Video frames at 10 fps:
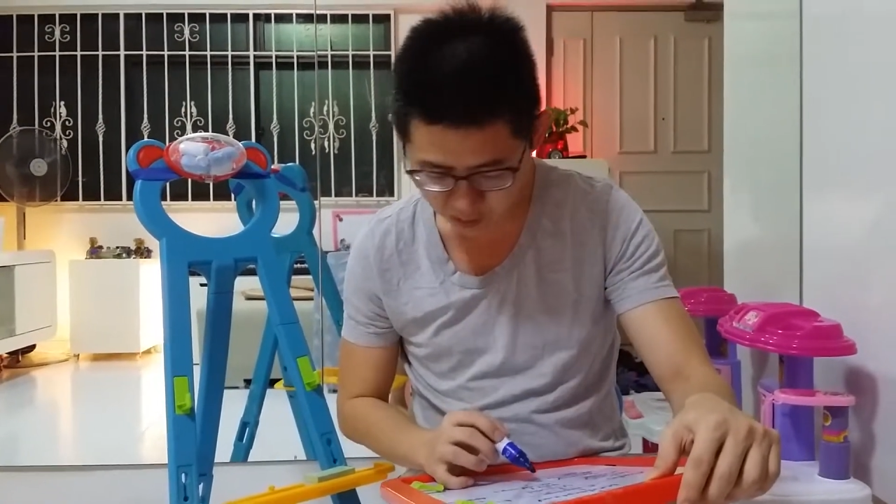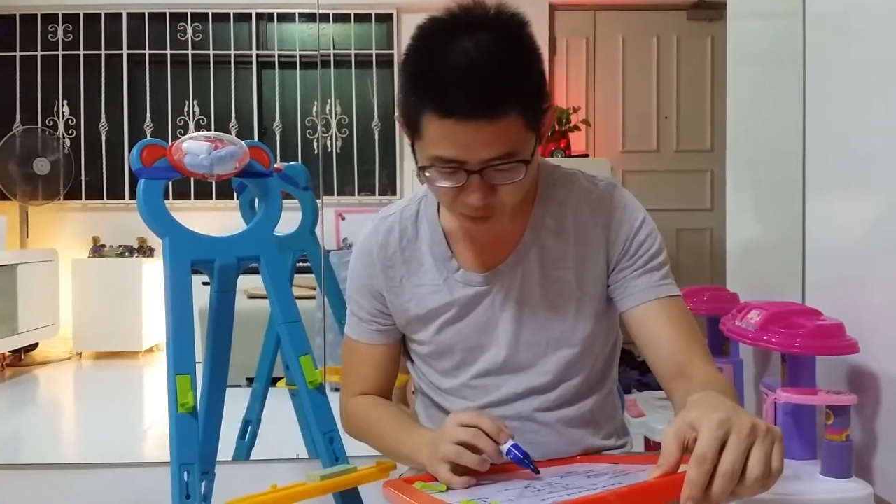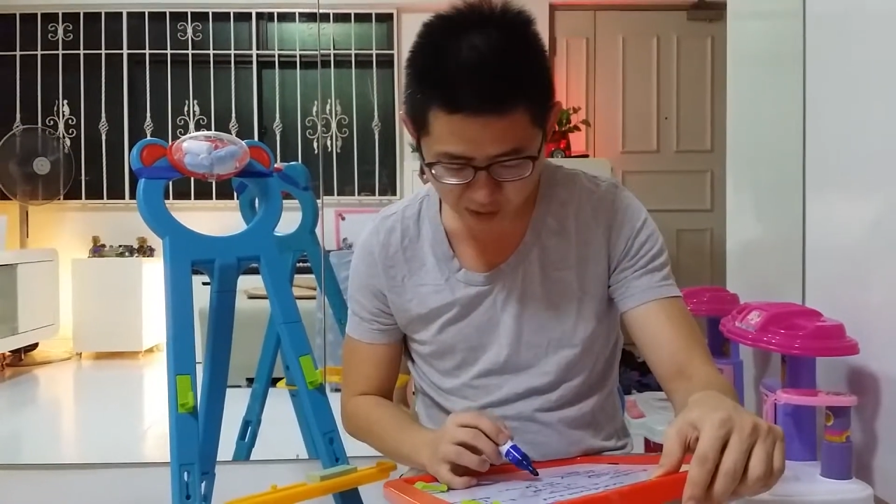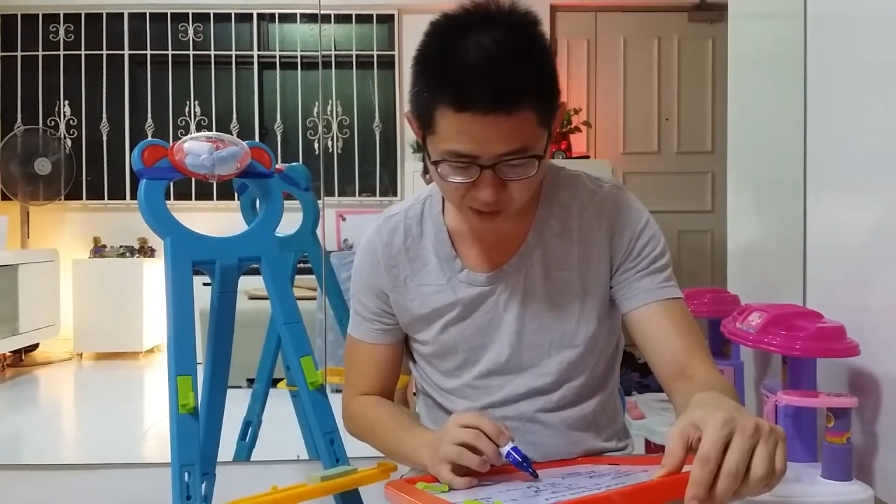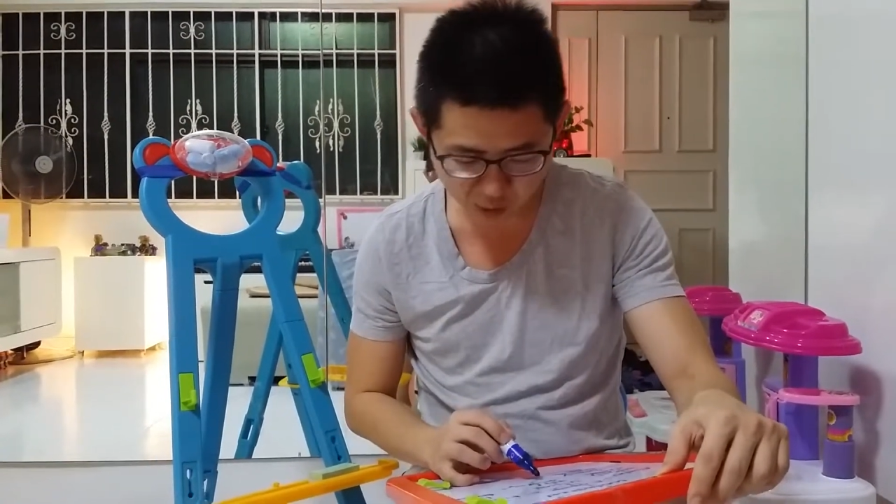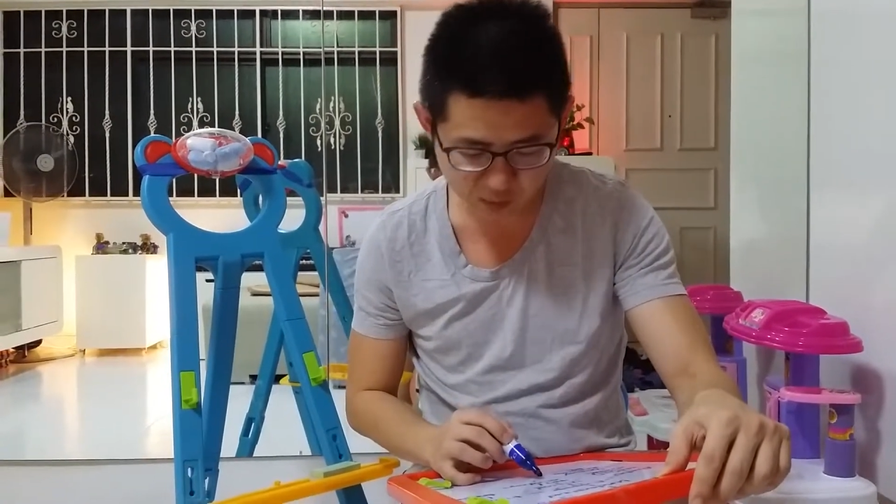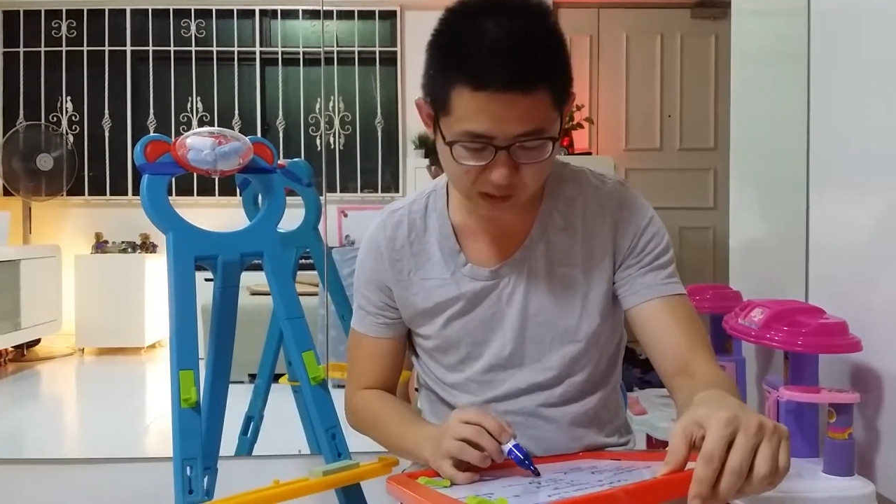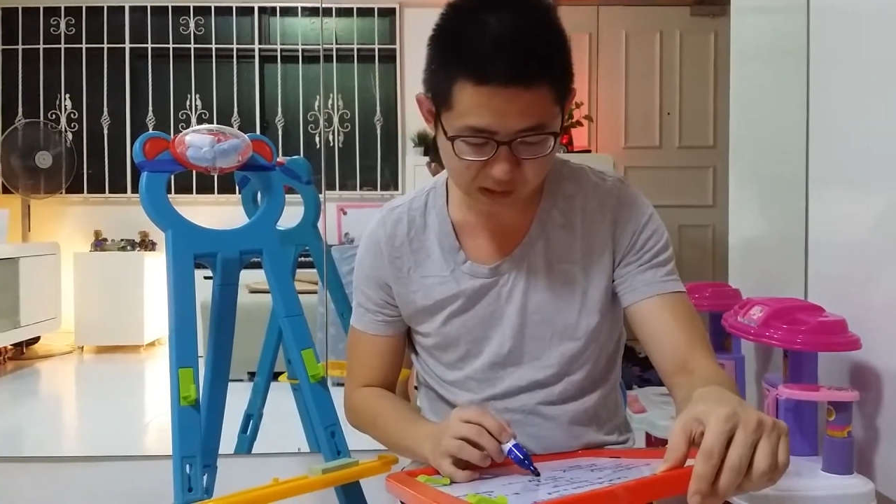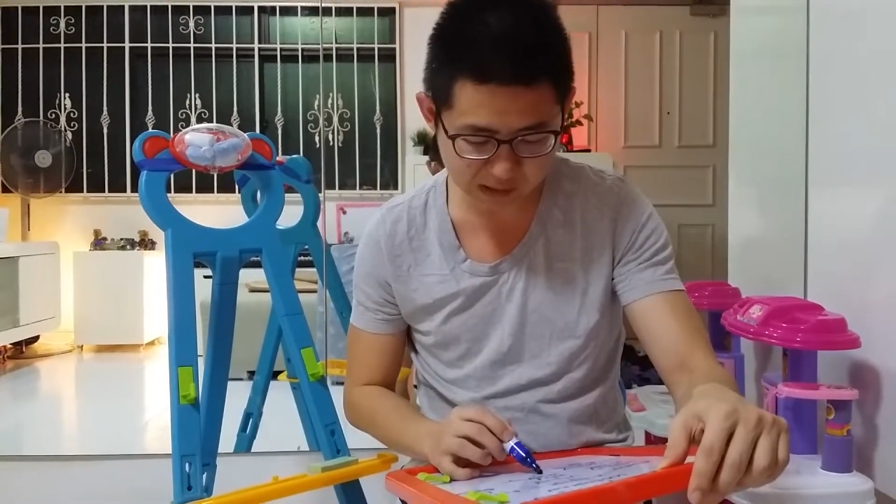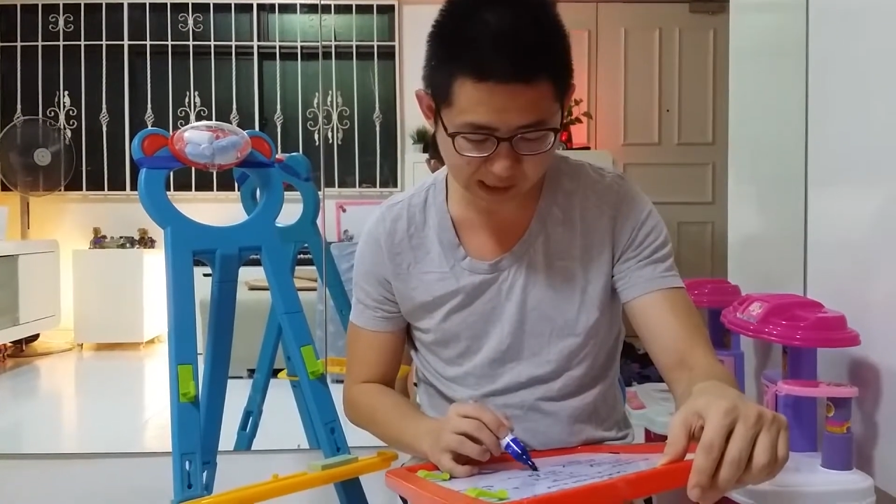you can
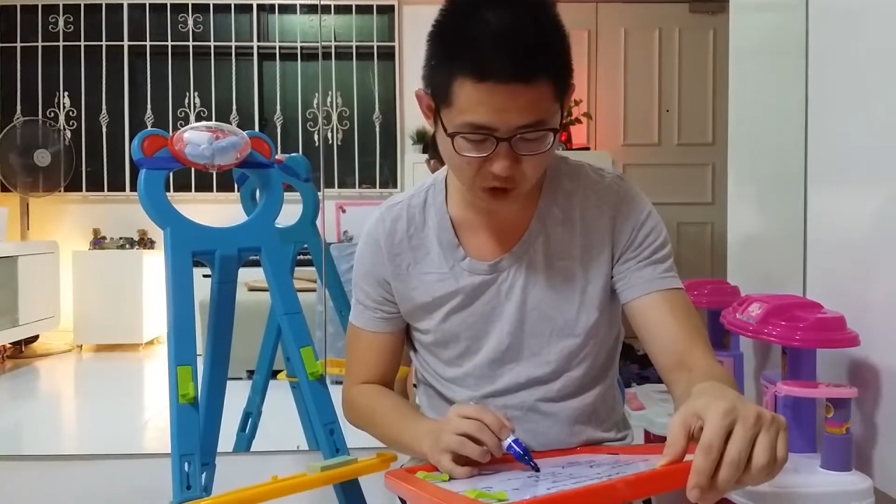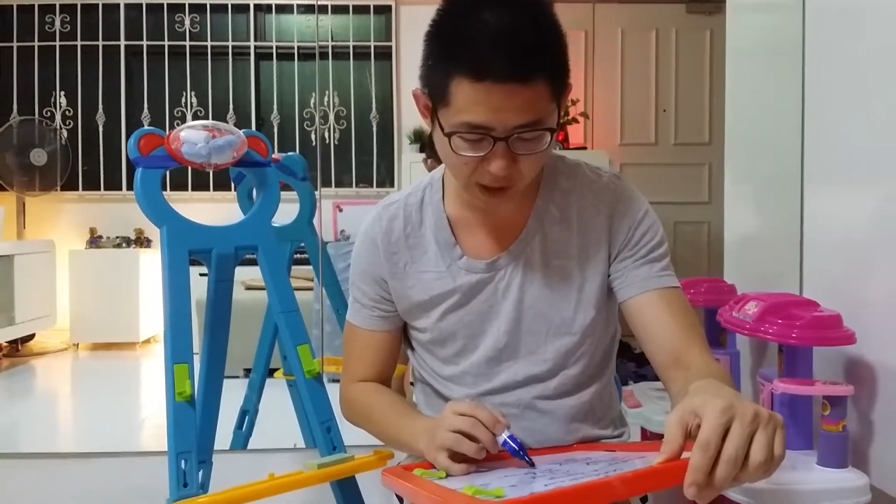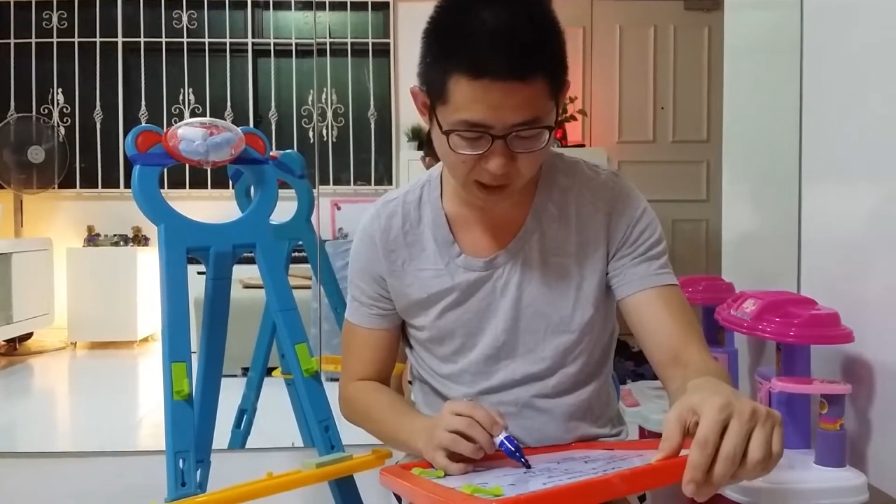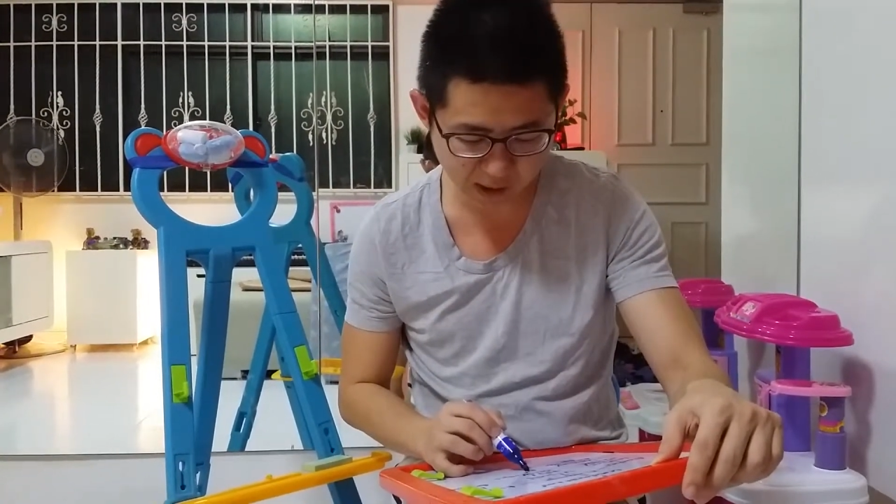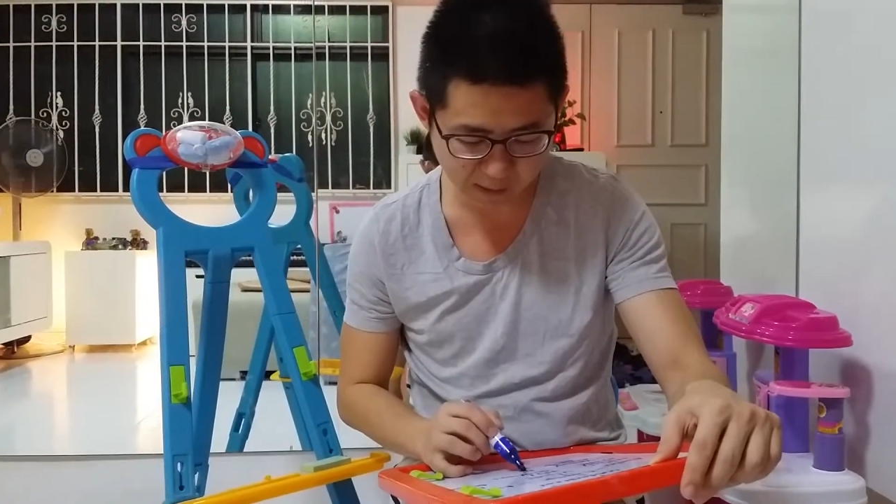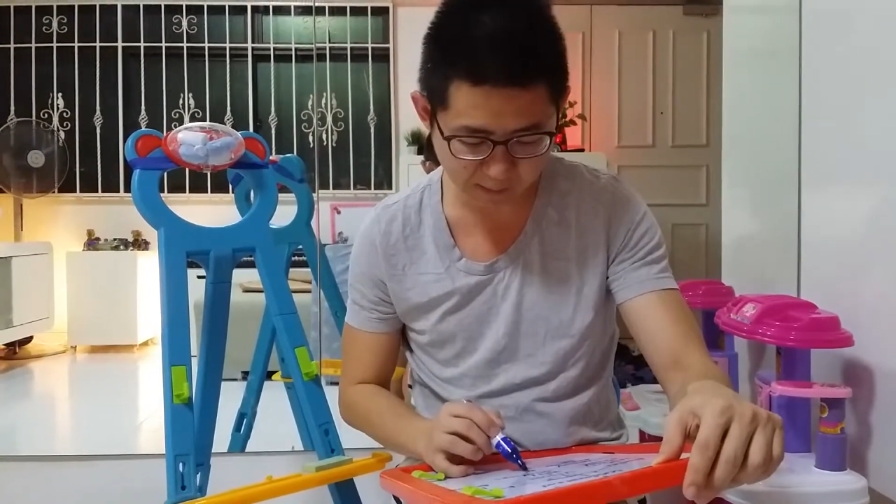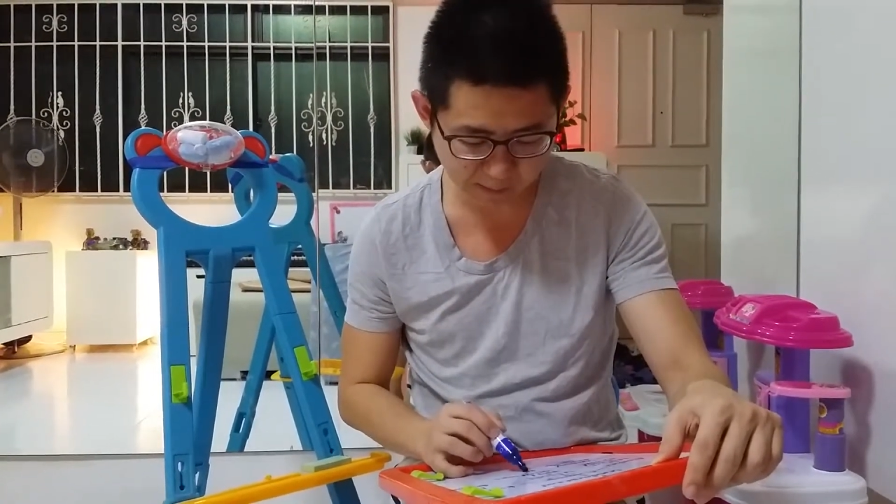use SlideShare